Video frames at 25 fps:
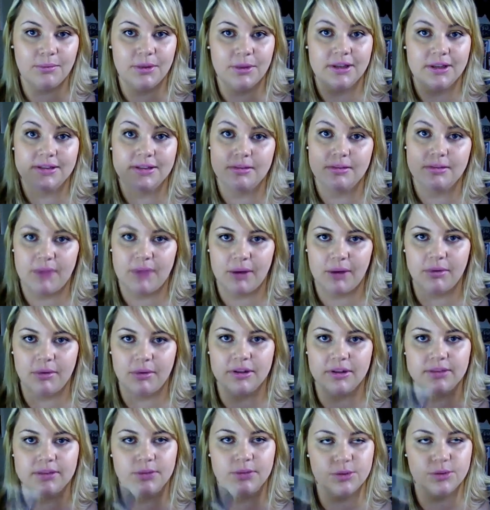because the MAC
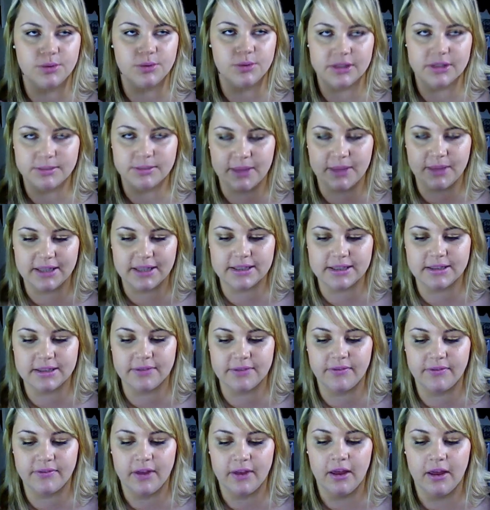one is much more
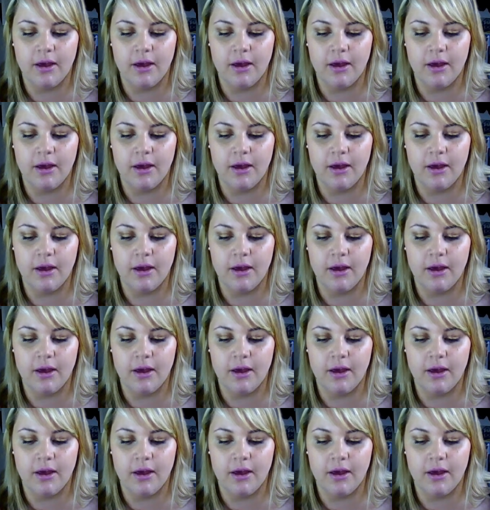expensive,